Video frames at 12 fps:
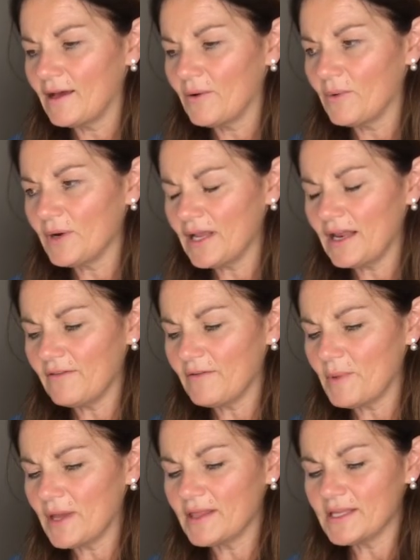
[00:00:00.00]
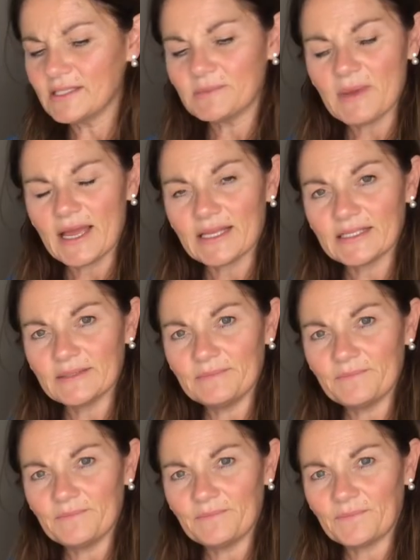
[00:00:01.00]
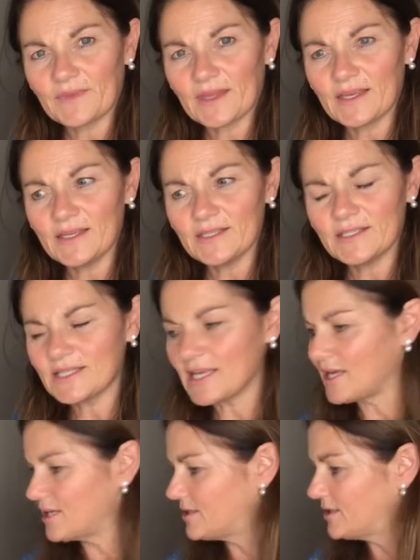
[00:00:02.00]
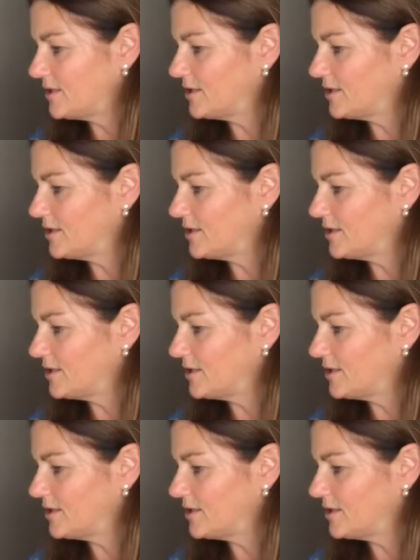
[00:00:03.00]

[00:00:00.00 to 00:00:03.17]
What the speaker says: What I love about this mat is that